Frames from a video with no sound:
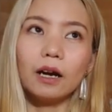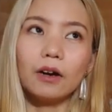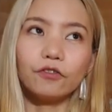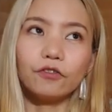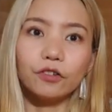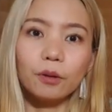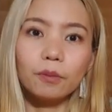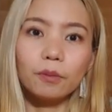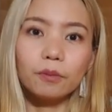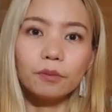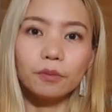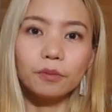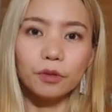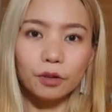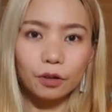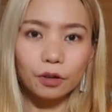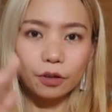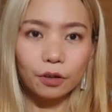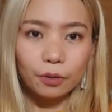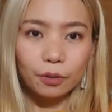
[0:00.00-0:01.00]
from
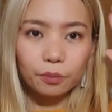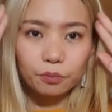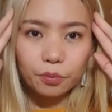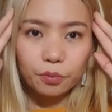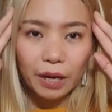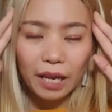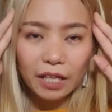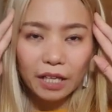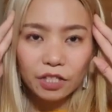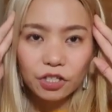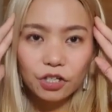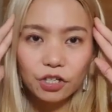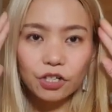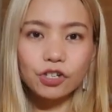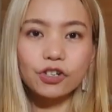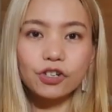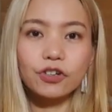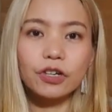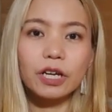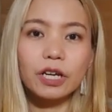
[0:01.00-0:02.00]
the brain
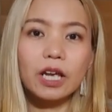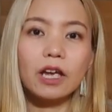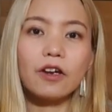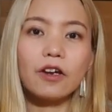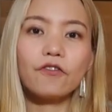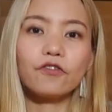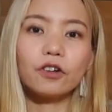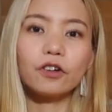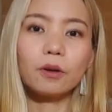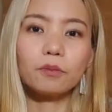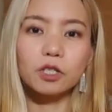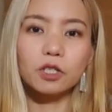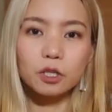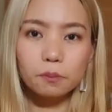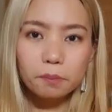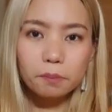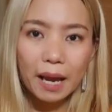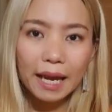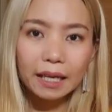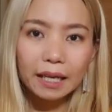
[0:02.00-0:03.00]
surgery, from
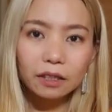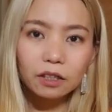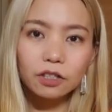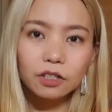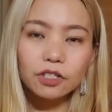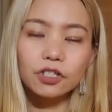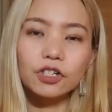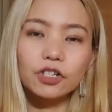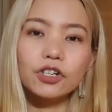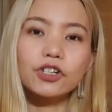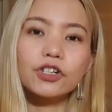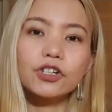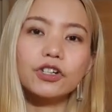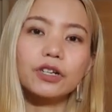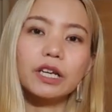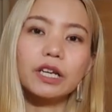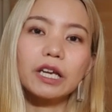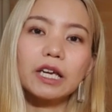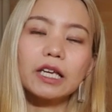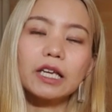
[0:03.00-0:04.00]
spinal
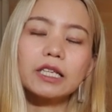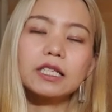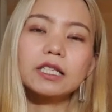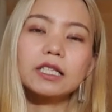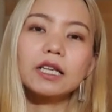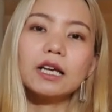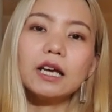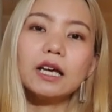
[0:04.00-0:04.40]
surgeries,